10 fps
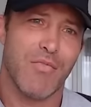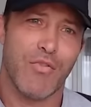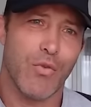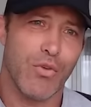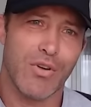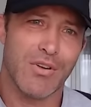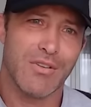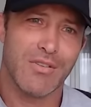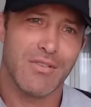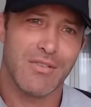
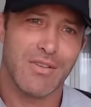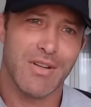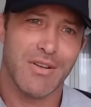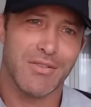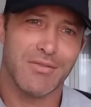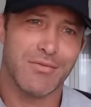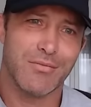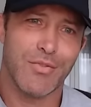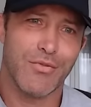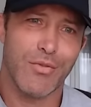before, you know,
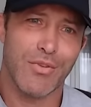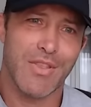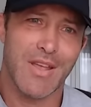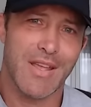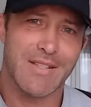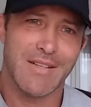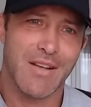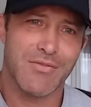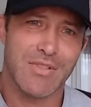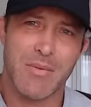before the
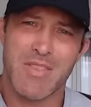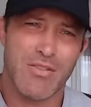1800s?